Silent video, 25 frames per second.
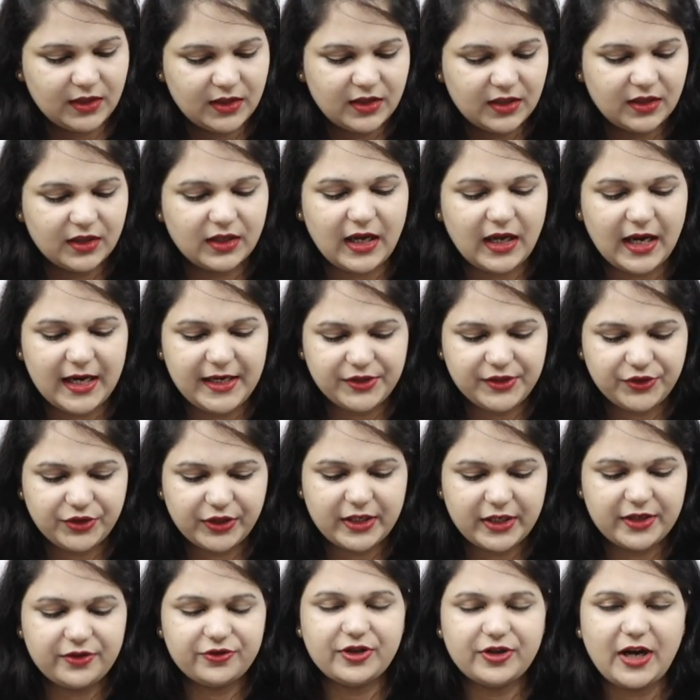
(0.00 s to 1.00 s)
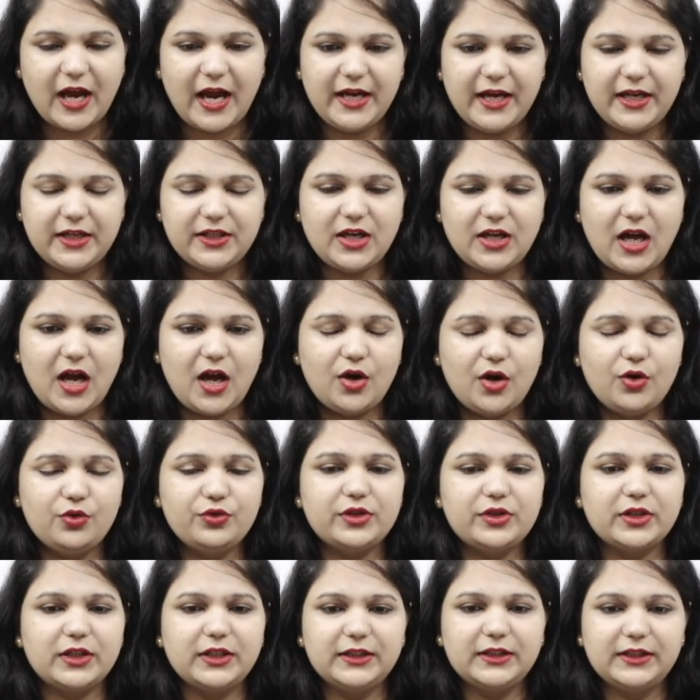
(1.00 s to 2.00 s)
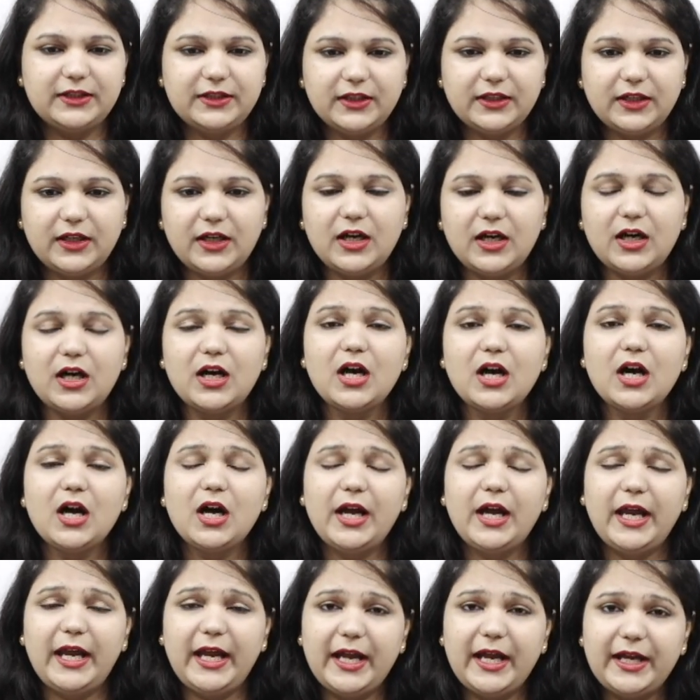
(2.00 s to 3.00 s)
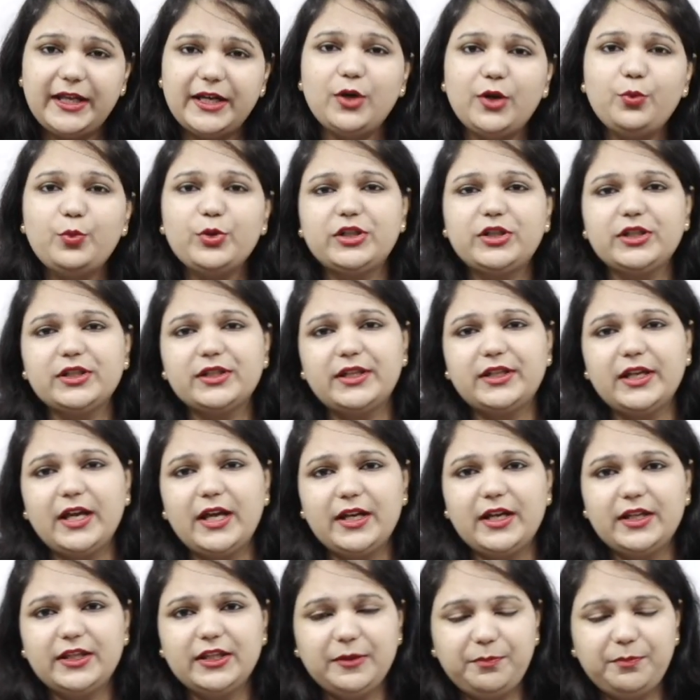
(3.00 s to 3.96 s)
Guys, you can write out the error which is there in the